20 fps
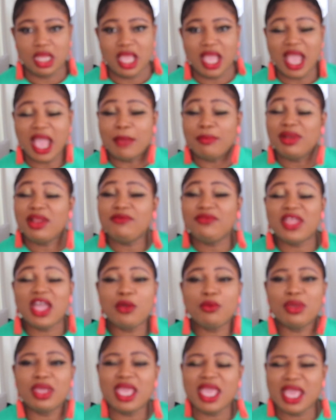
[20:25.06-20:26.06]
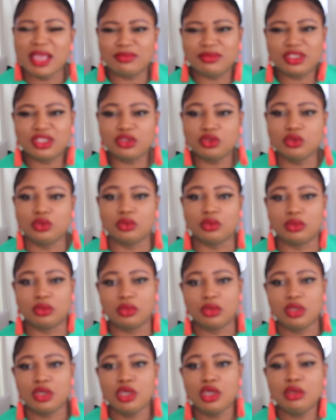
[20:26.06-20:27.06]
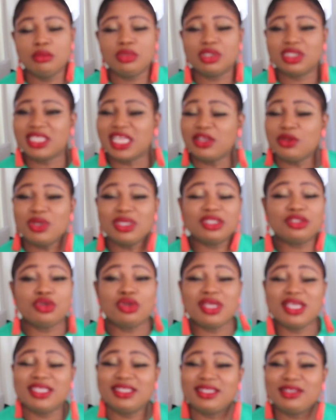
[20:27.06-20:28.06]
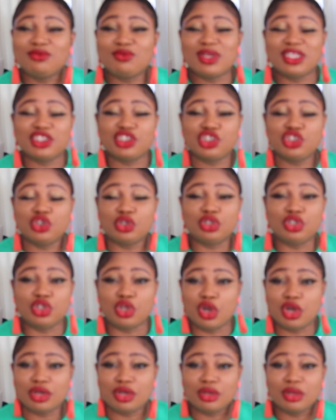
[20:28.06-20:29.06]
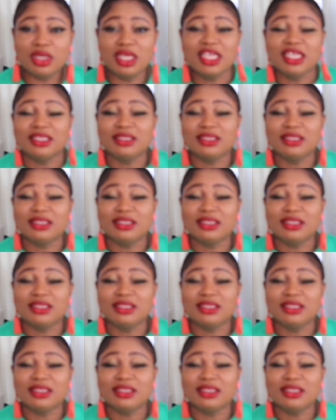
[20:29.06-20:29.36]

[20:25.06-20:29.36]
I believe that will help too. Because I know it's not easy raising your daughter,